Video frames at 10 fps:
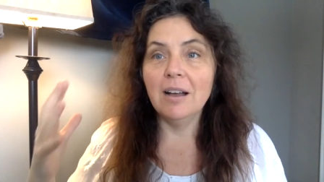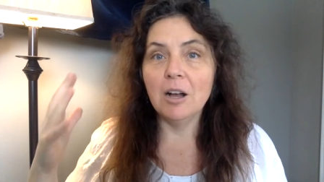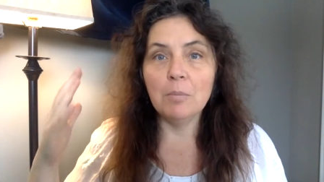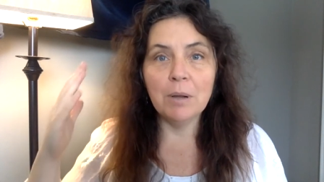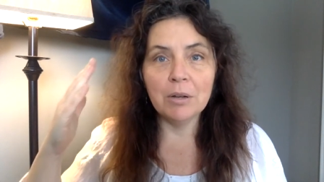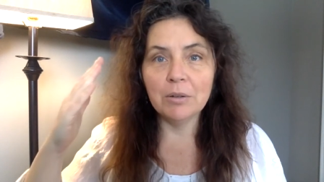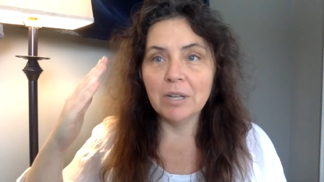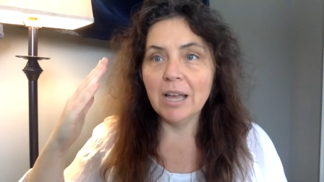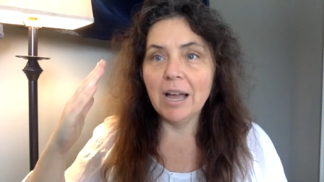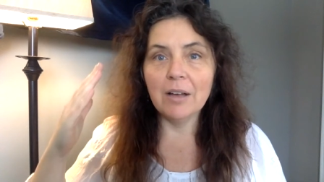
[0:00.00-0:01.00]
about
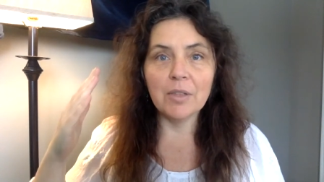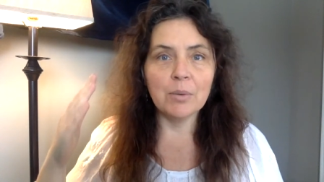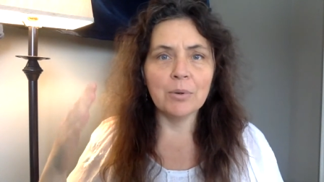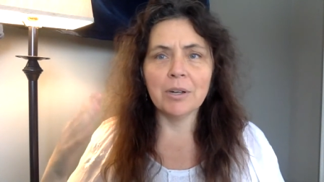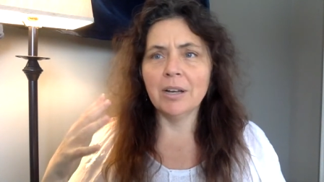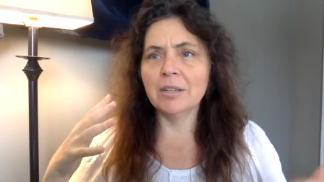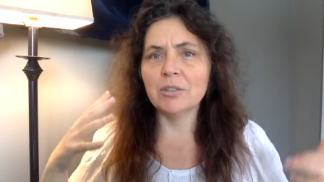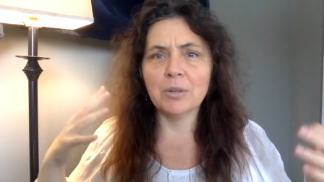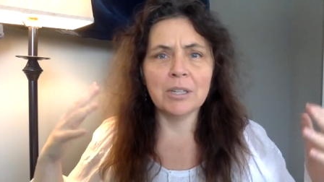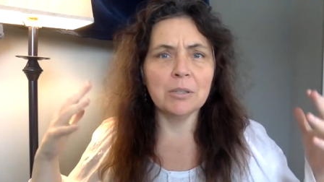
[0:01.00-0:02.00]
how they were kind of
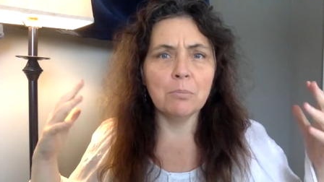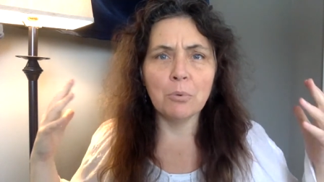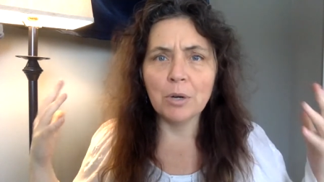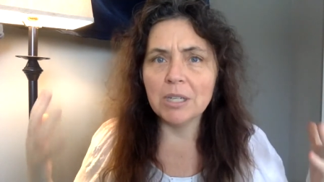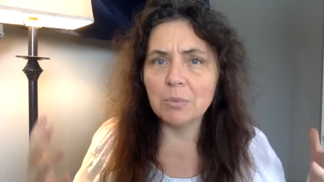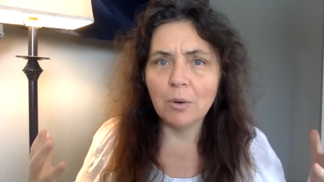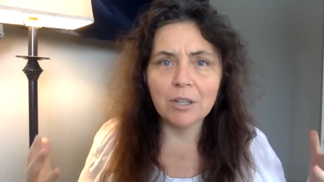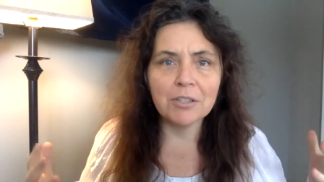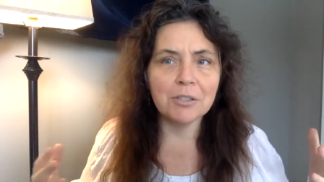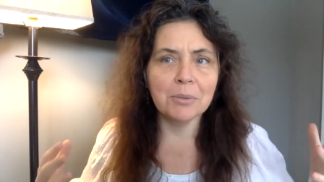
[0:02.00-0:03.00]
trying to
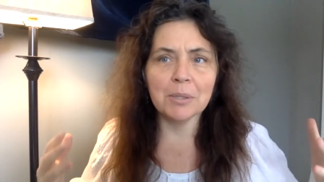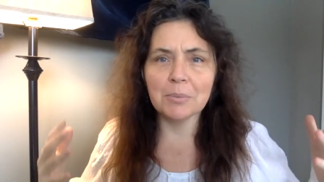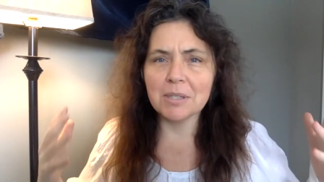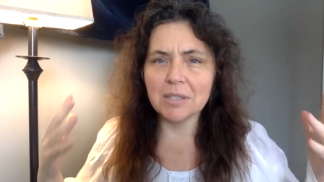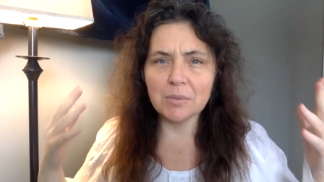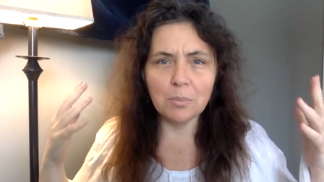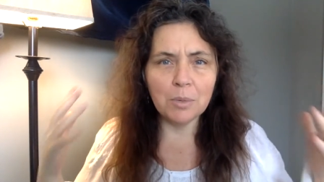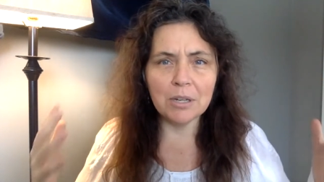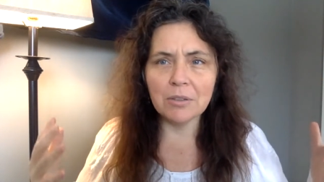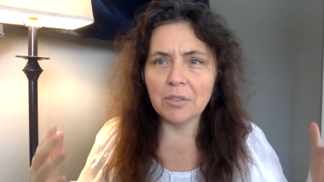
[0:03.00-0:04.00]
brainwash you, and it was this
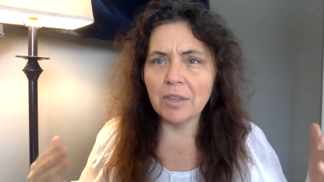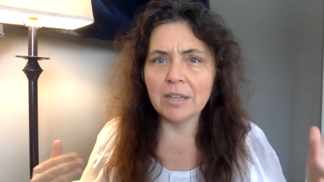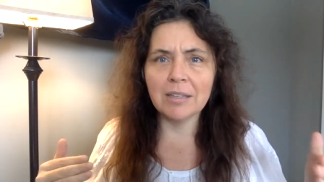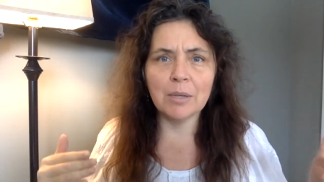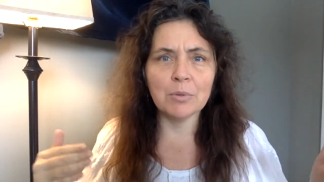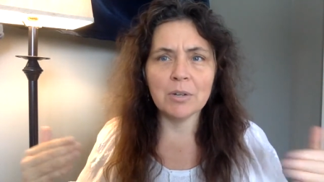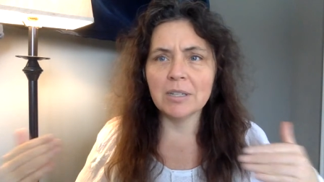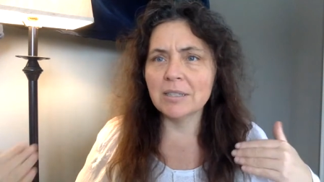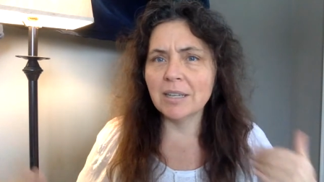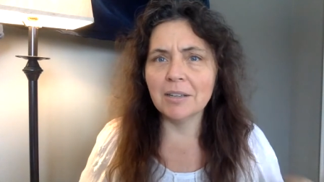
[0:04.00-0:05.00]
weird thing, and they were trying
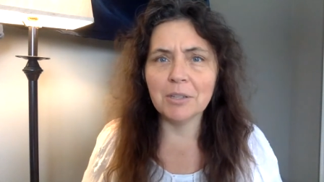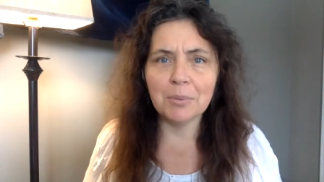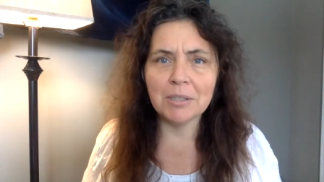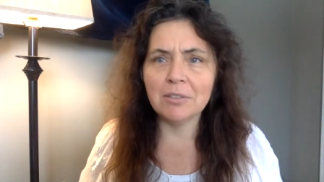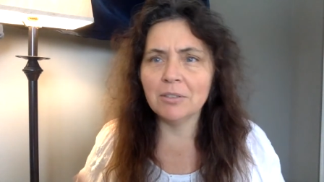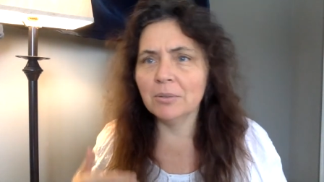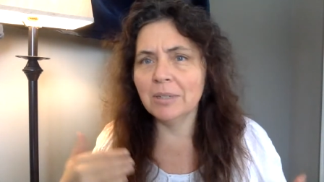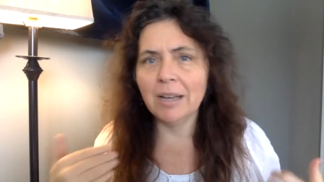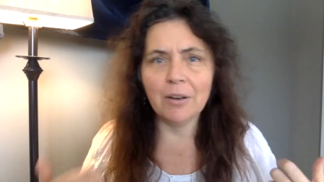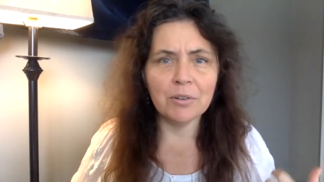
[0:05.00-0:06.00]
to tell you what to do and
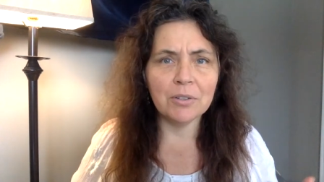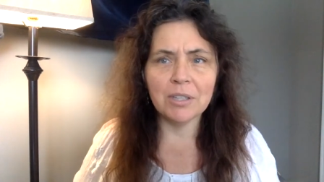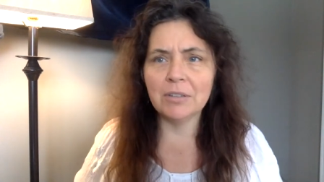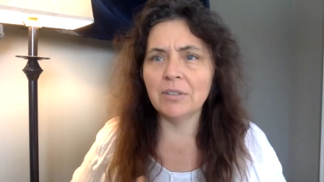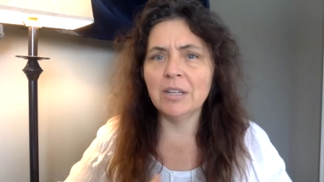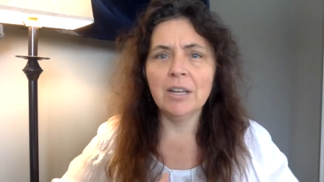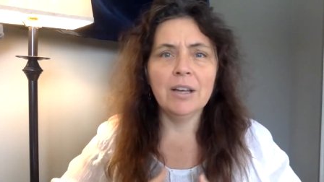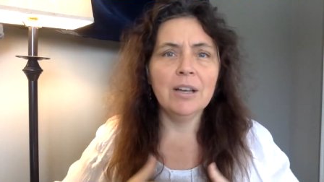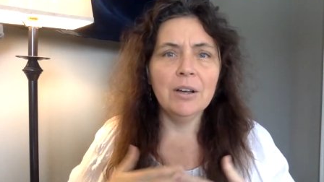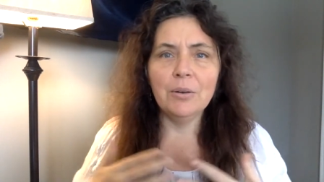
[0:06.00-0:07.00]
how to live and
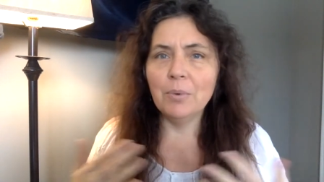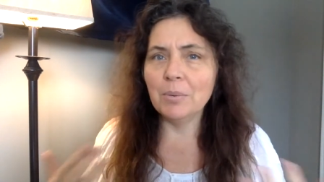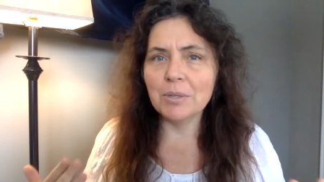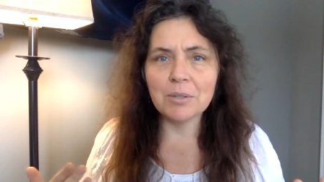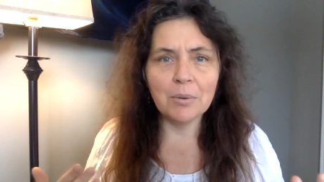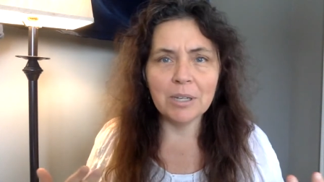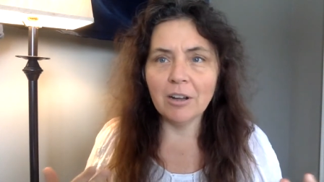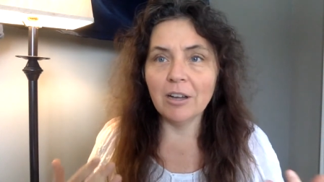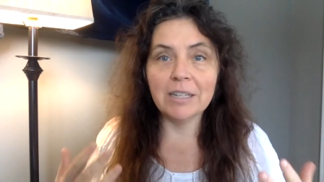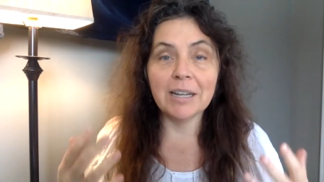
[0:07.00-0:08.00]
what was going
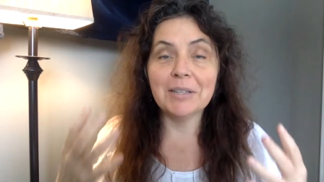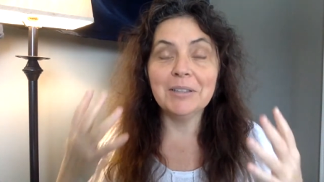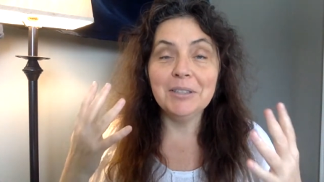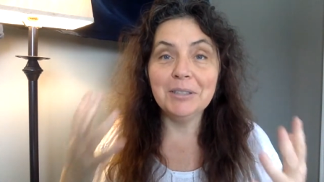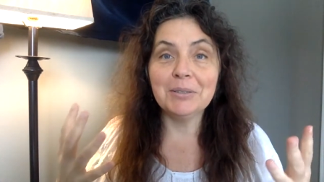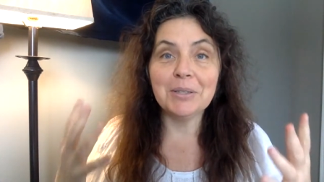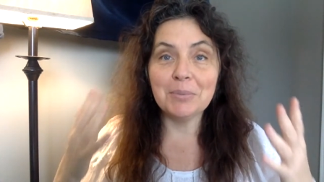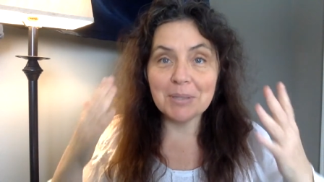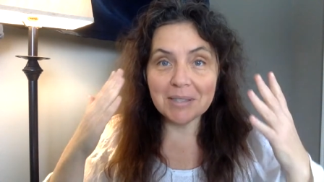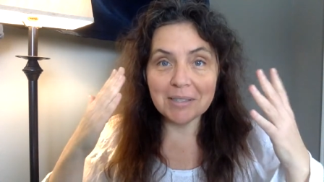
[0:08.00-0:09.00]
on. And I literally
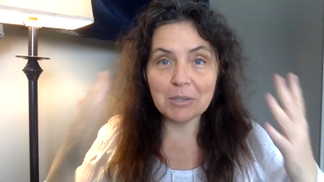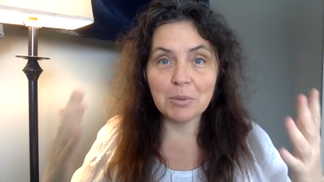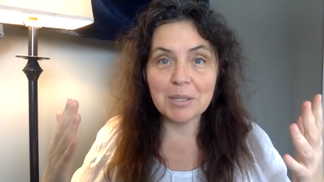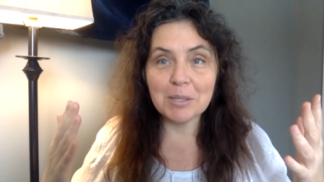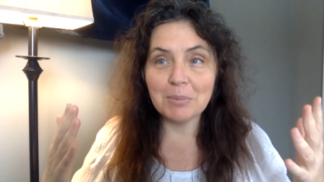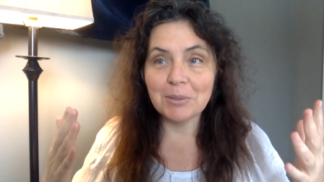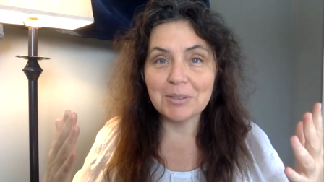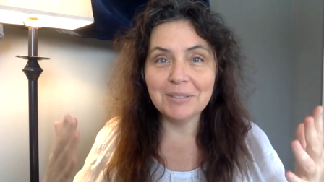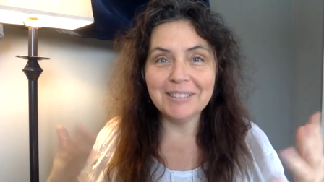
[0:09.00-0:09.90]
was this crazy person.